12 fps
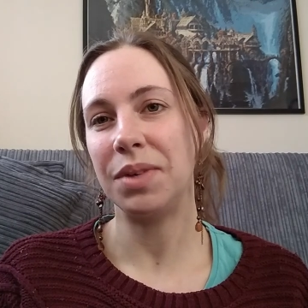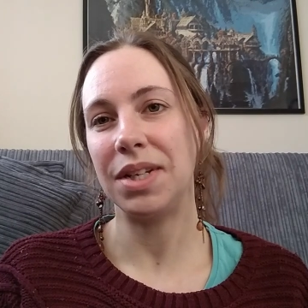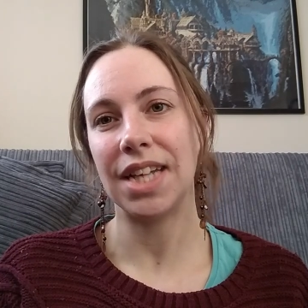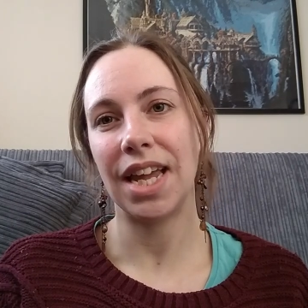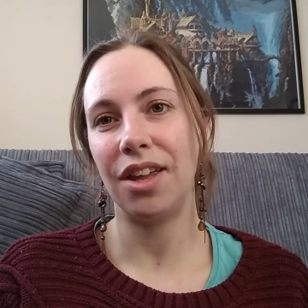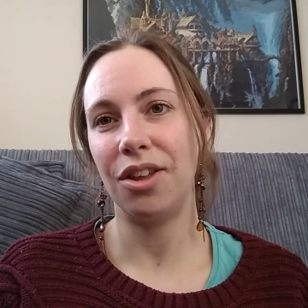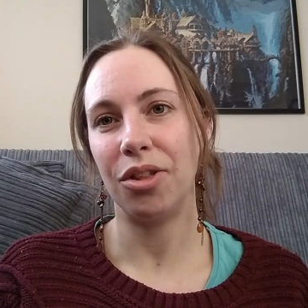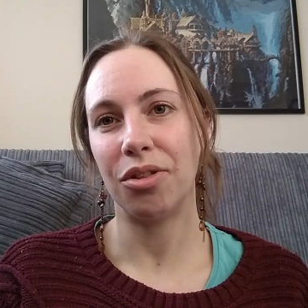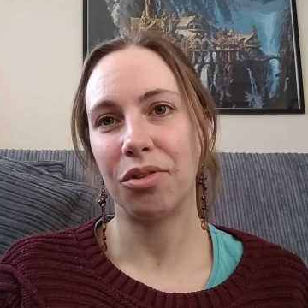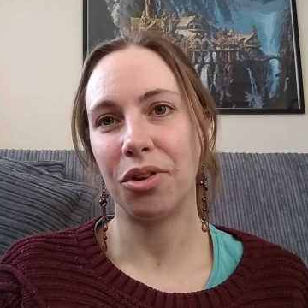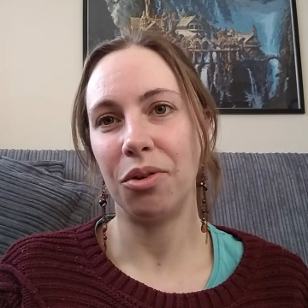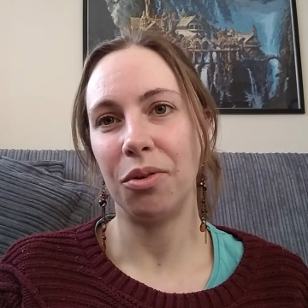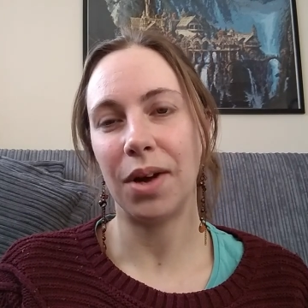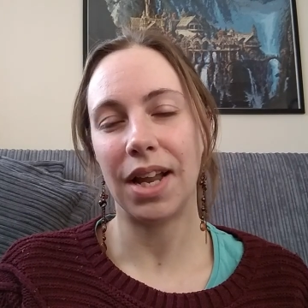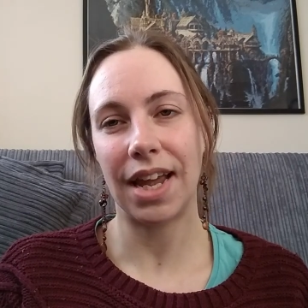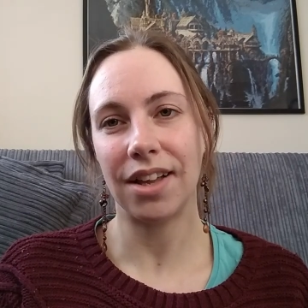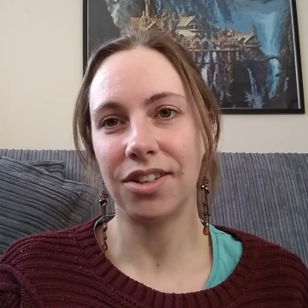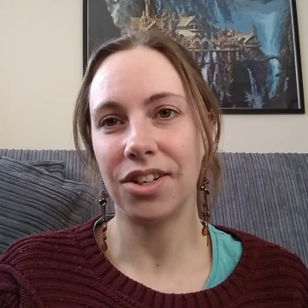We take you through an
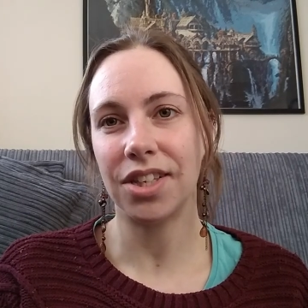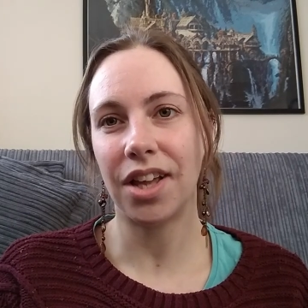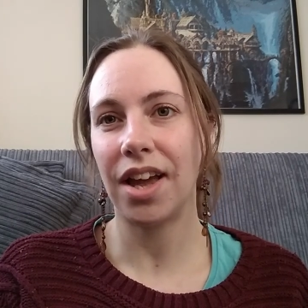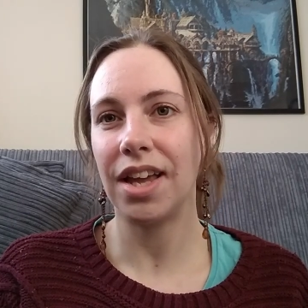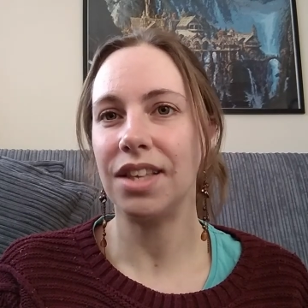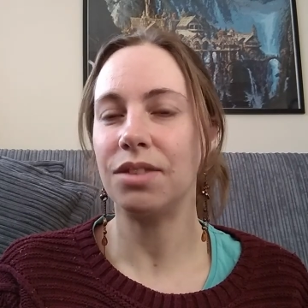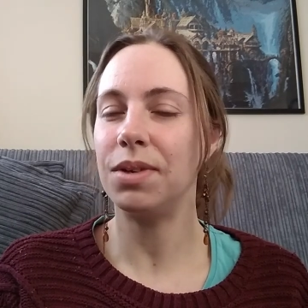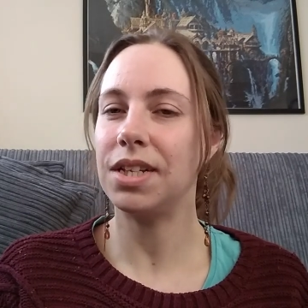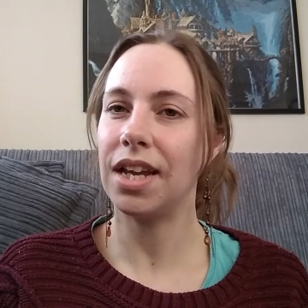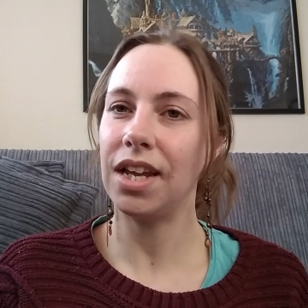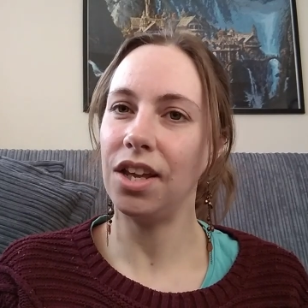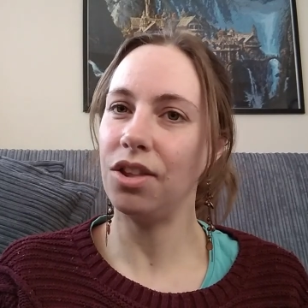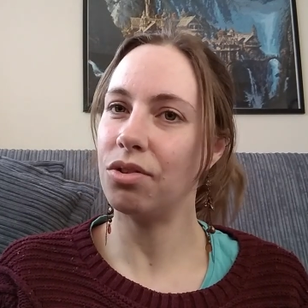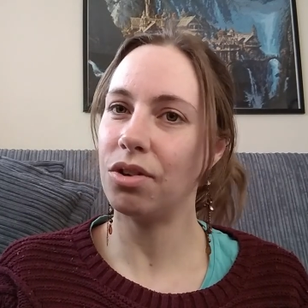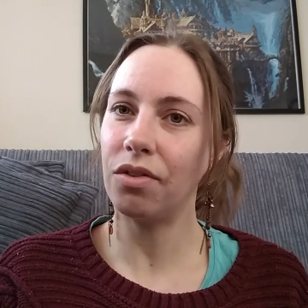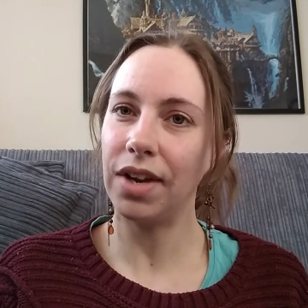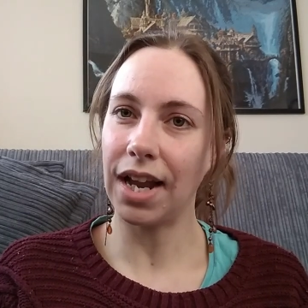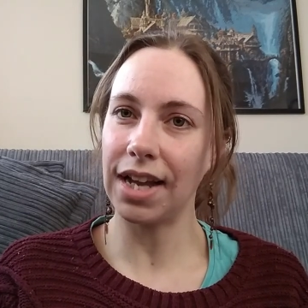exercise, we take you through a
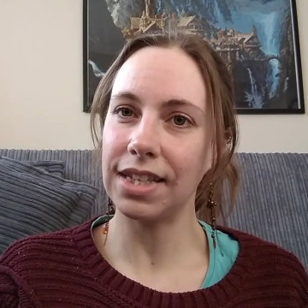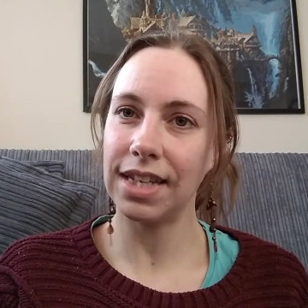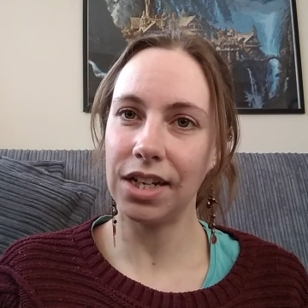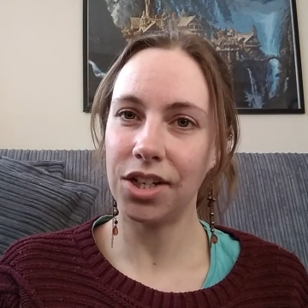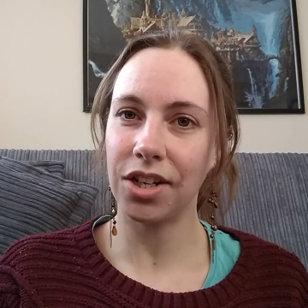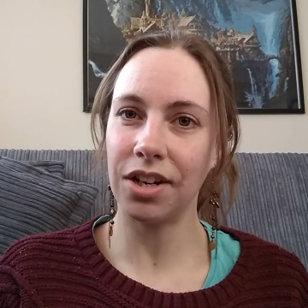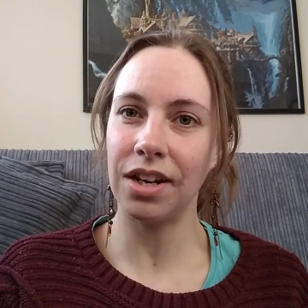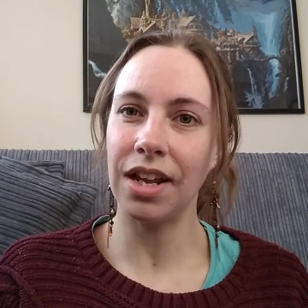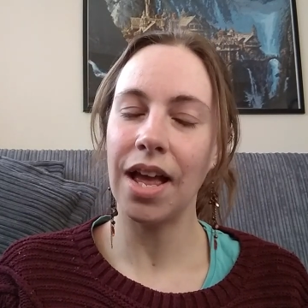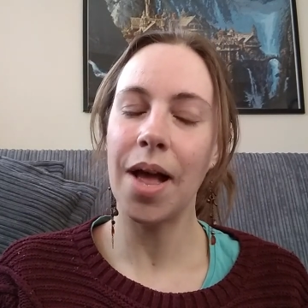relaxation,